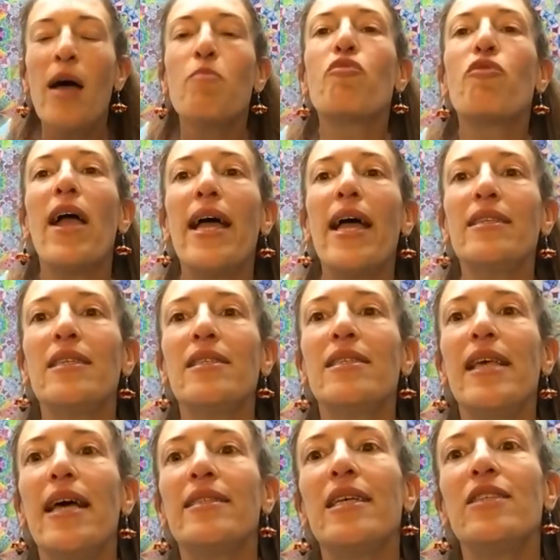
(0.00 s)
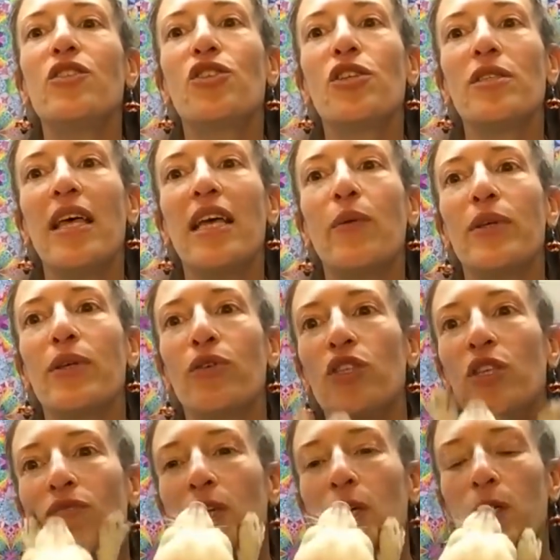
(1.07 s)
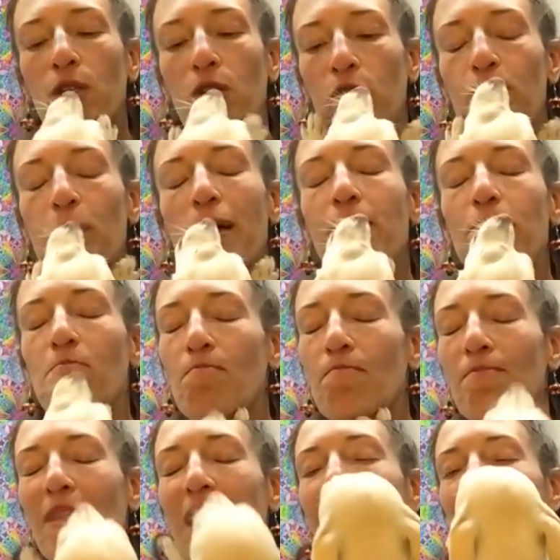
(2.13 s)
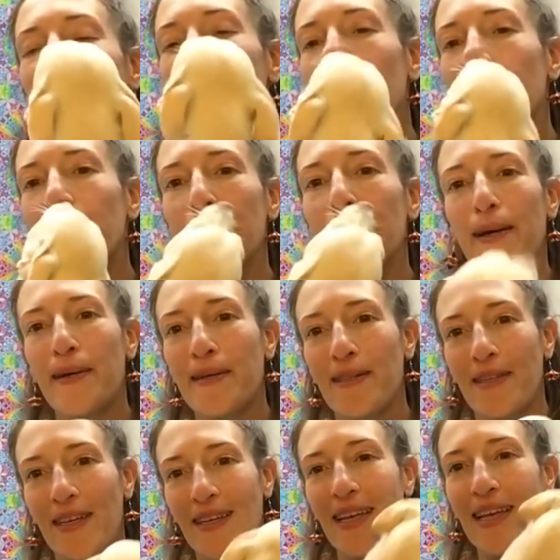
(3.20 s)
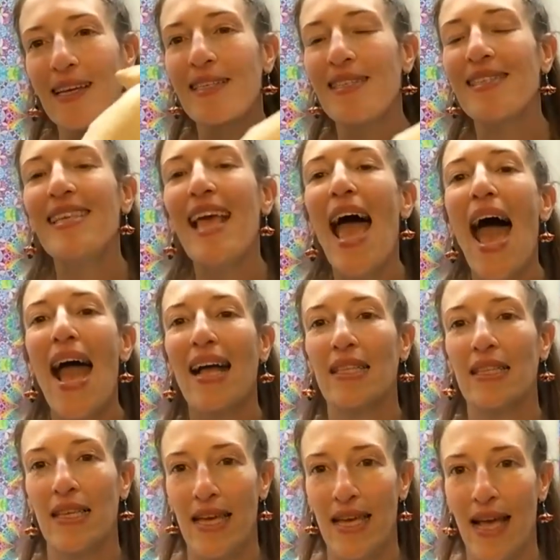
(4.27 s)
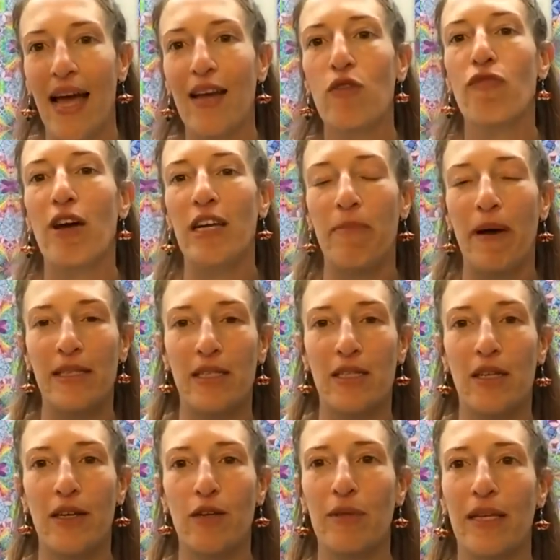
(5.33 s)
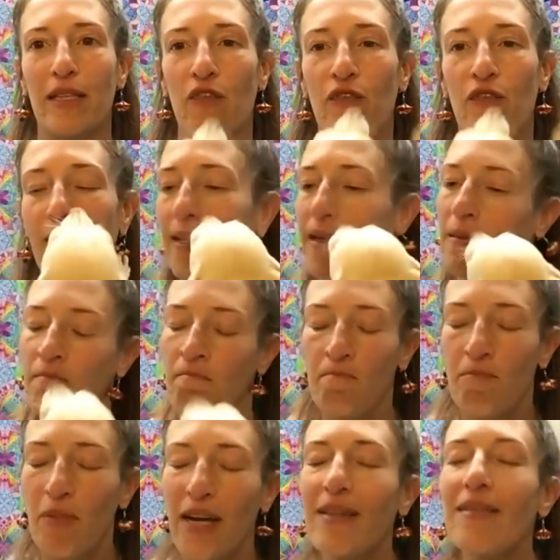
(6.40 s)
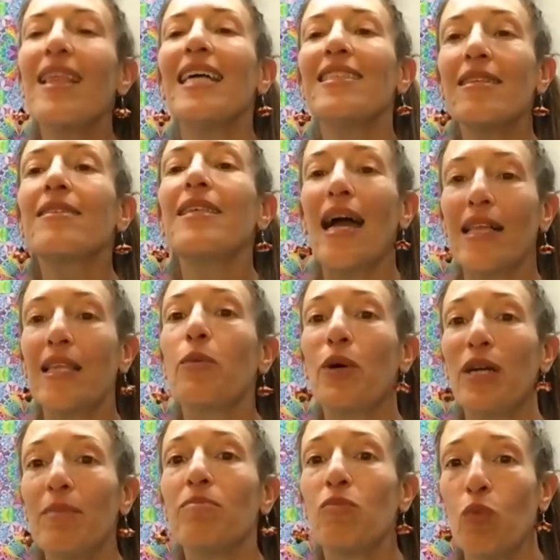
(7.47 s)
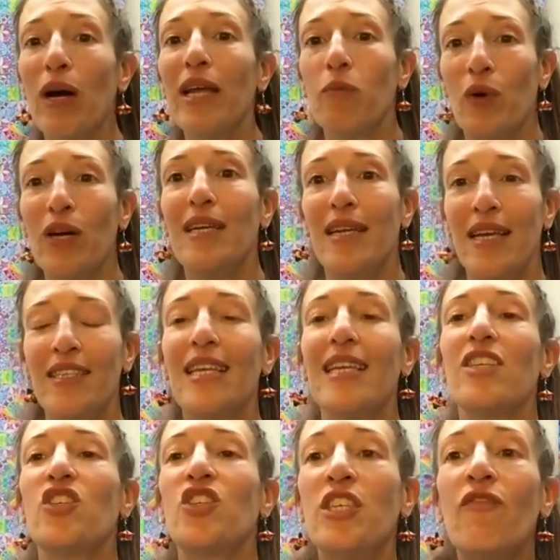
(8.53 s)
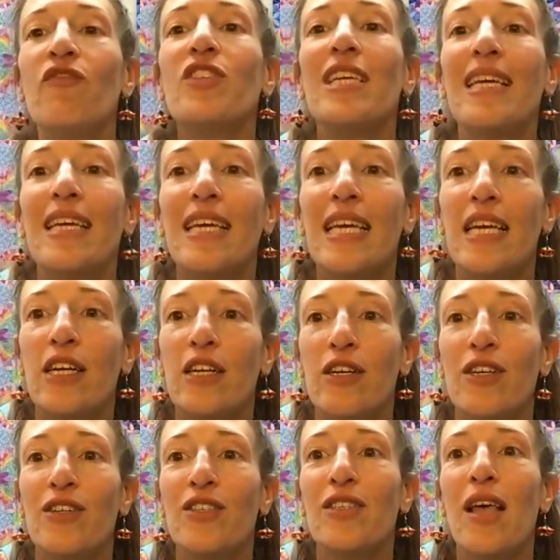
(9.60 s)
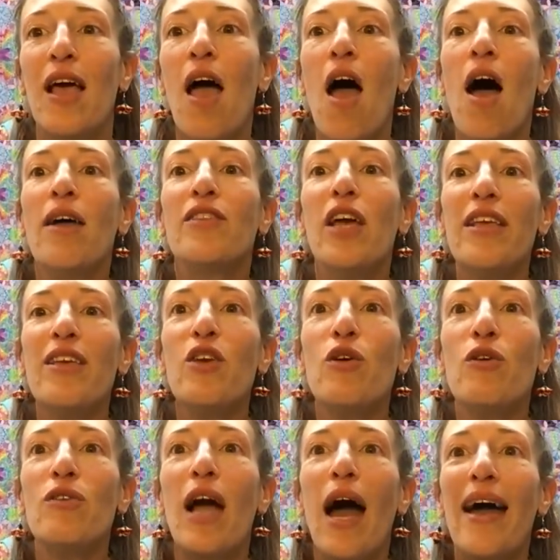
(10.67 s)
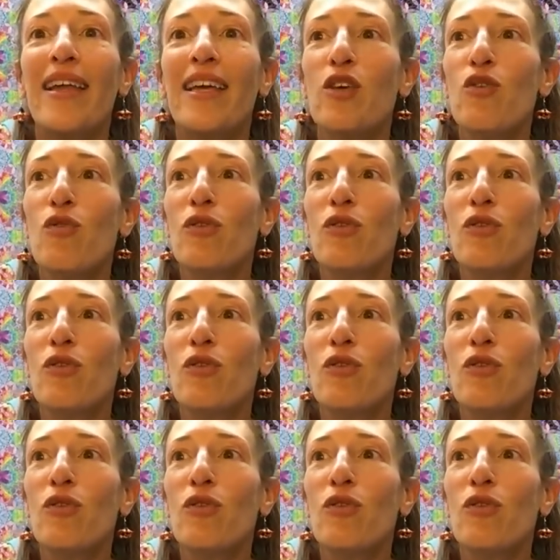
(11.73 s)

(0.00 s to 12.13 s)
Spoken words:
Brandon says, it's just like when you shift gears on your bike. That is exactly. I don't ride a bicycle. I don't like the feeling. But that's exactly what it is. It is shifting gears. That you got it.